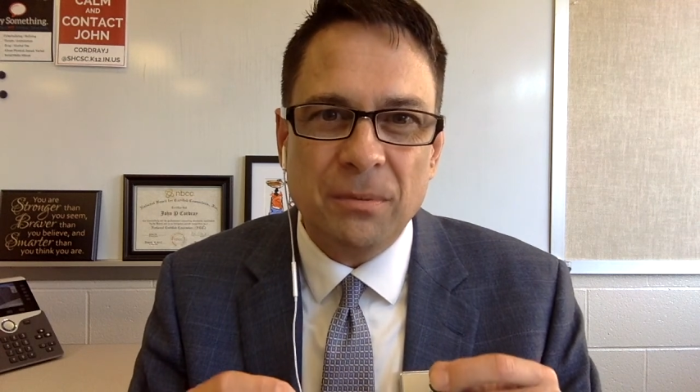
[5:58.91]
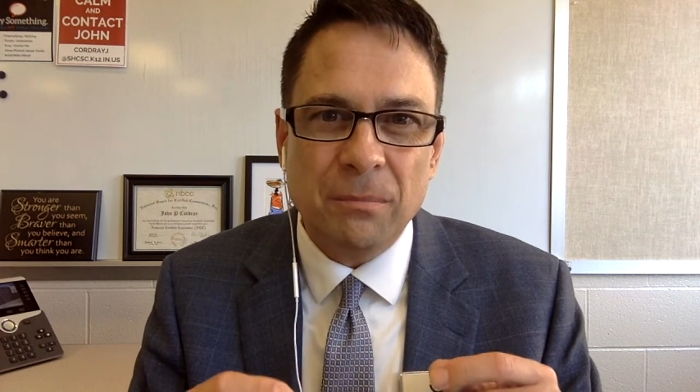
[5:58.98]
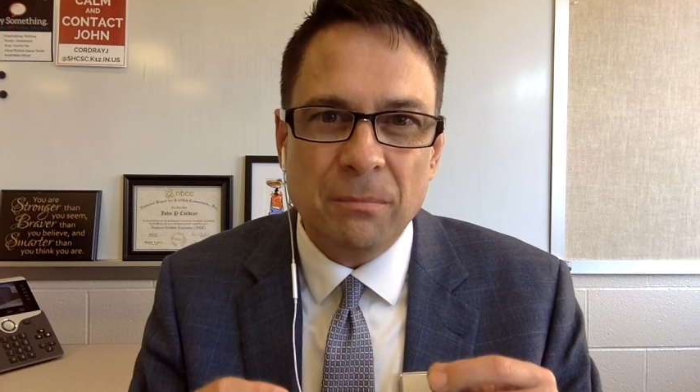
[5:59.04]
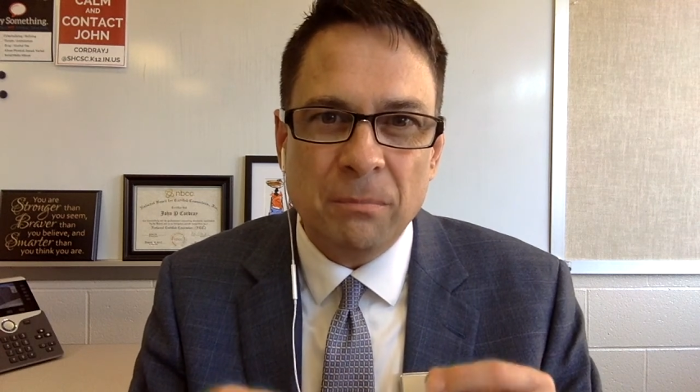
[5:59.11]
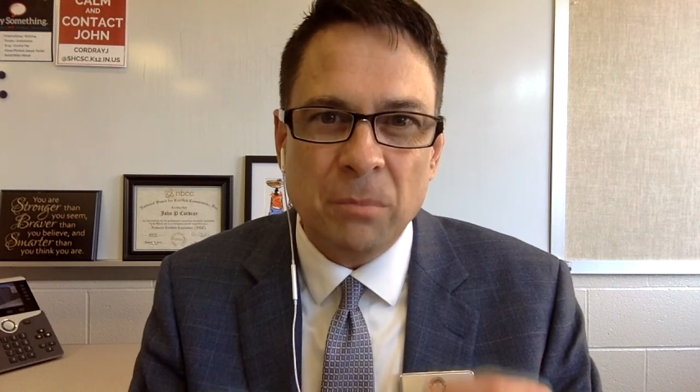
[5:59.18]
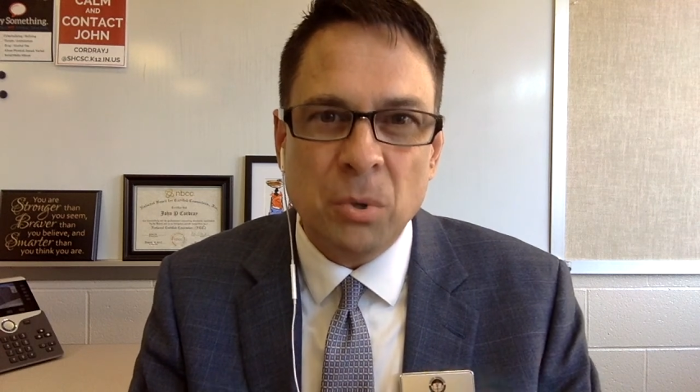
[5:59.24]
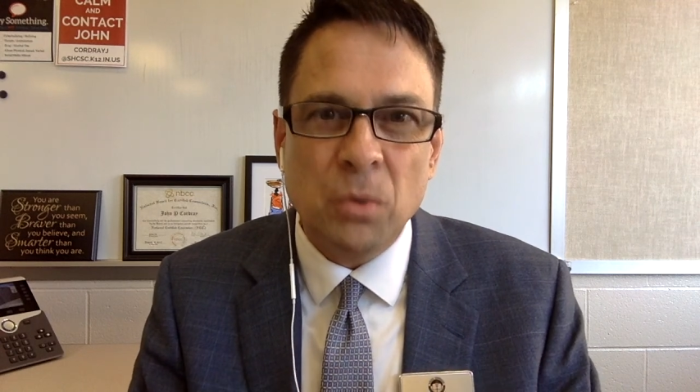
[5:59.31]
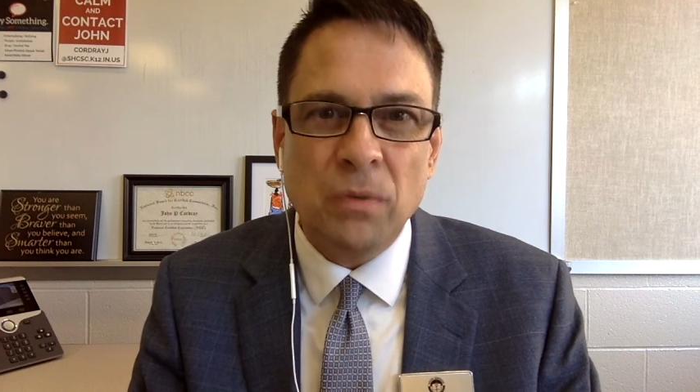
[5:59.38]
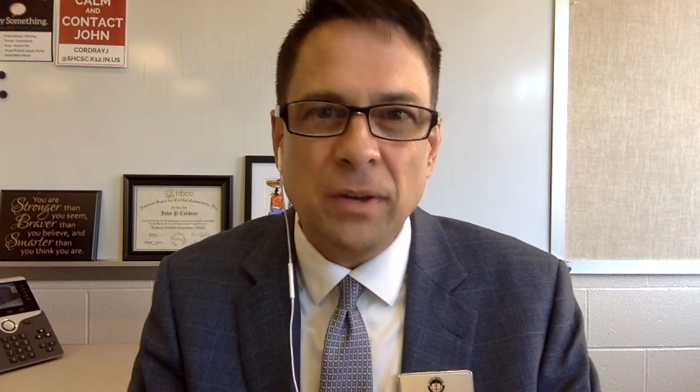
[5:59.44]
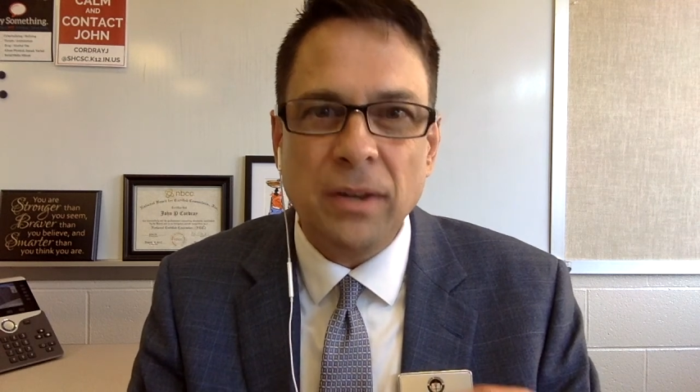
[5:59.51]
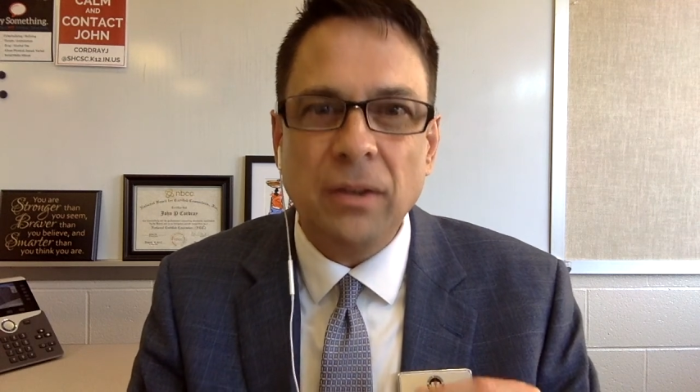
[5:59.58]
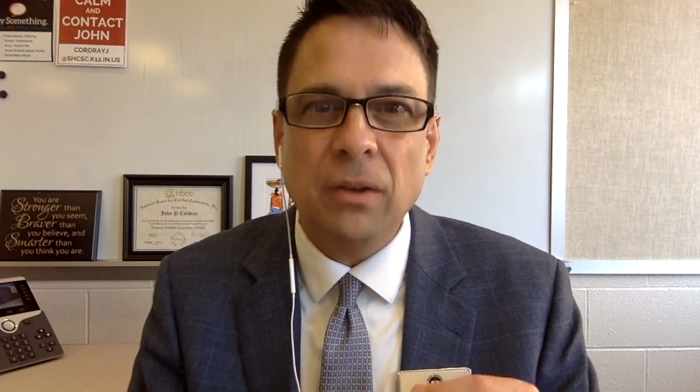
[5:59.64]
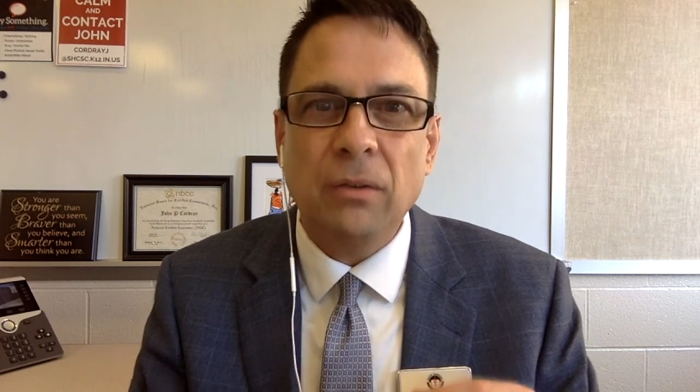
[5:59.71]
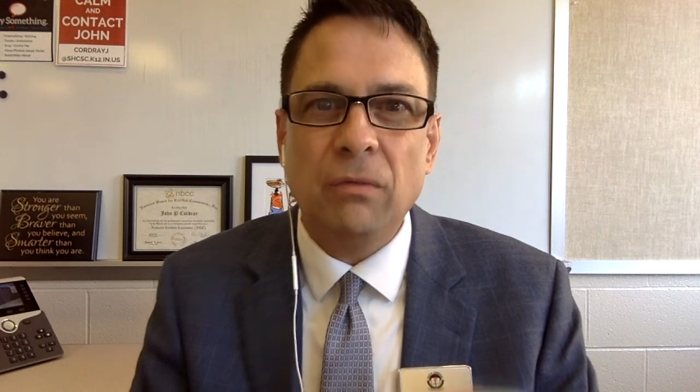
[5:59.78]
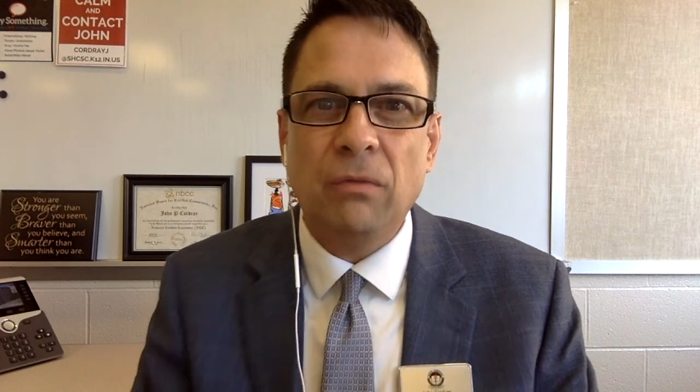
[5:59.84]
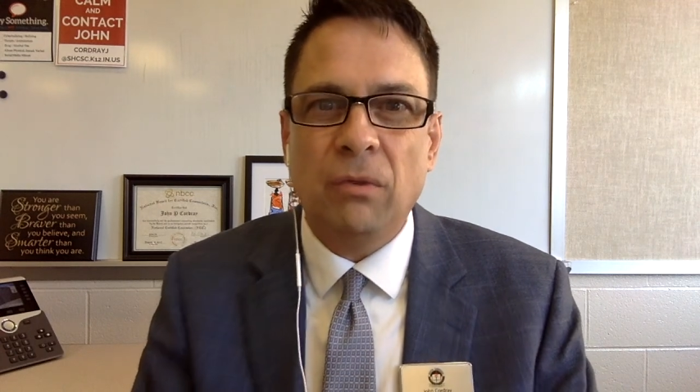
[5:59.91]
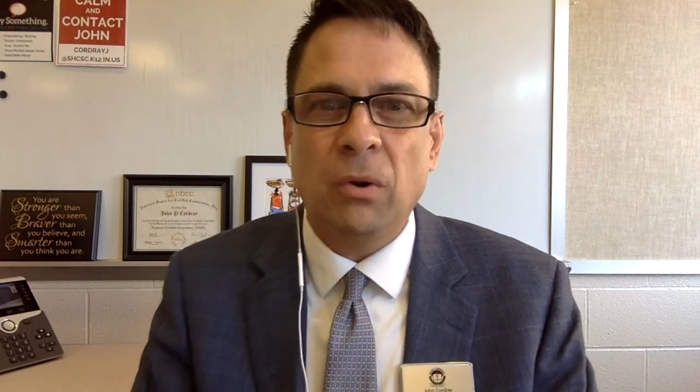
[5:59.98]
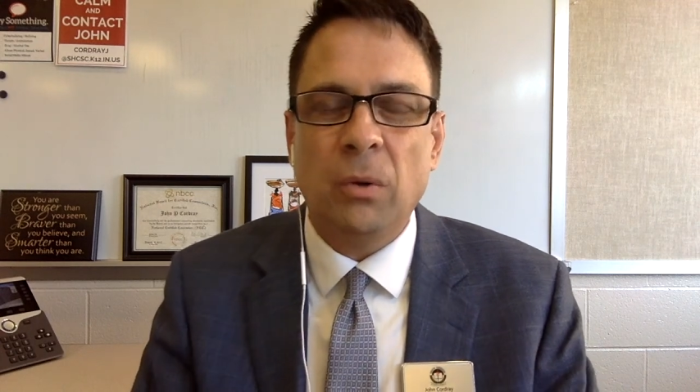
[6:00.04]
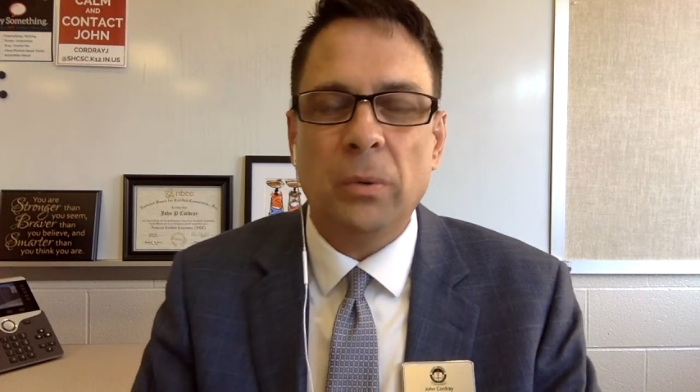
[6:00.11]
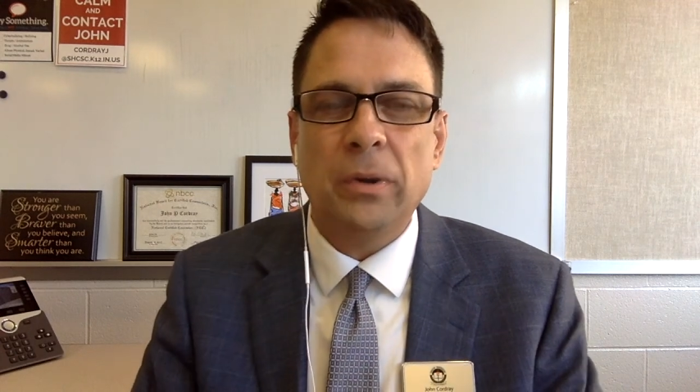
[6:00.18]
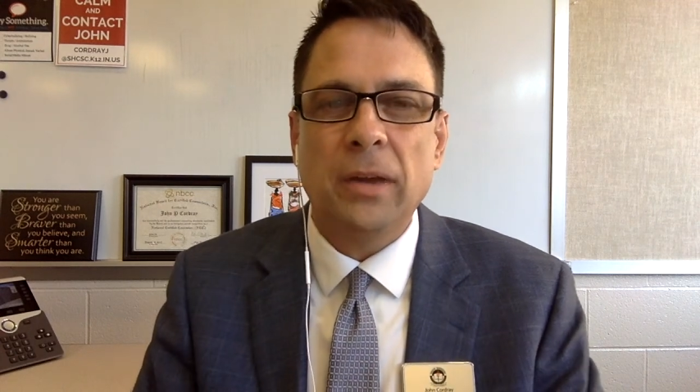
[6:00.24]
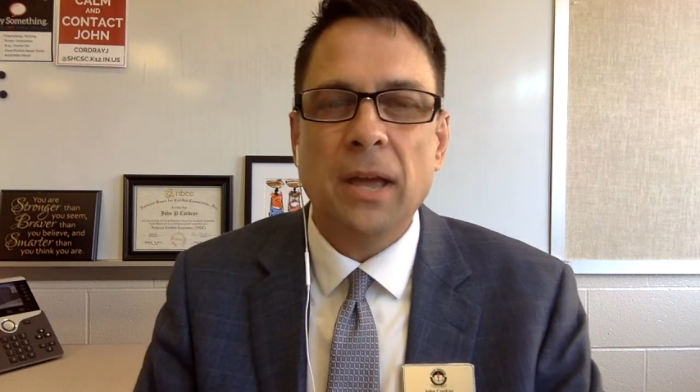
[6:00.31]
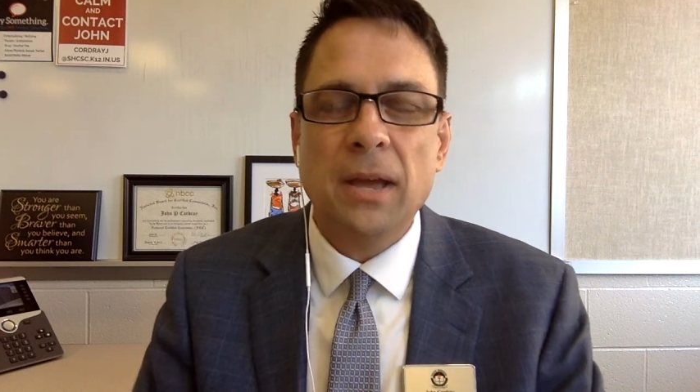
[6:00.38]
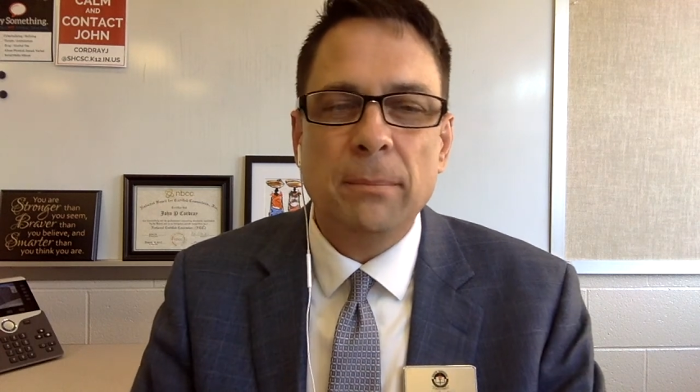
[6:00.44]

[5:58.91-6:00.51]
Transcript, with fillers: moving forward.